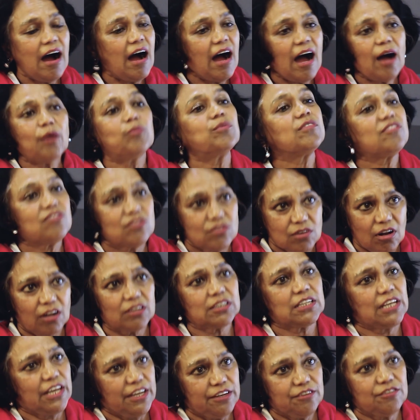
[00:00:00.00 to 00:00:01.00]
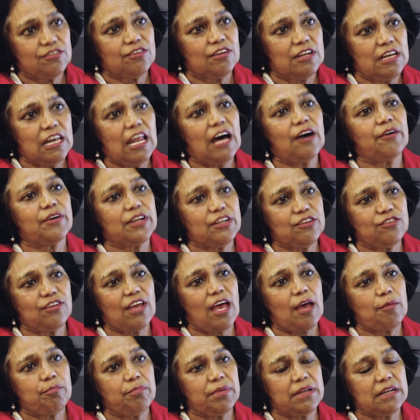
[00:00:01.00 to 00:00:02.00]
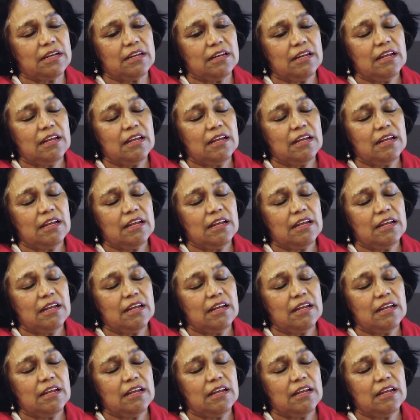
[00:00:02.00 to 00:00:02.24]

I was not going to allow it to happen.